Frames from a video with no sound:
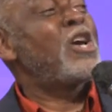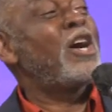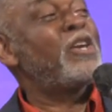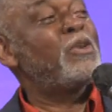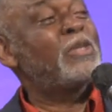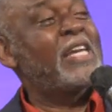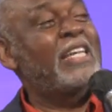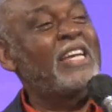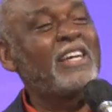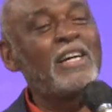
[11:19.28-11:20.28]
are you
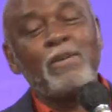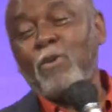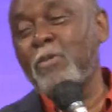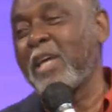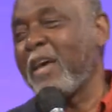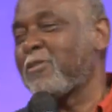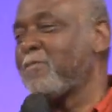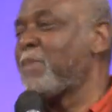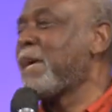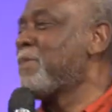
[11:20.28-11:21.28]
saying that God want me to have
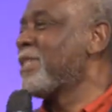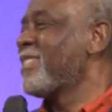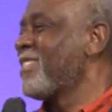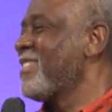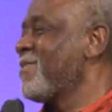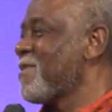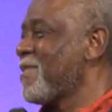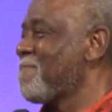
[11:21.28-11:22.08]
some babies to? Uh,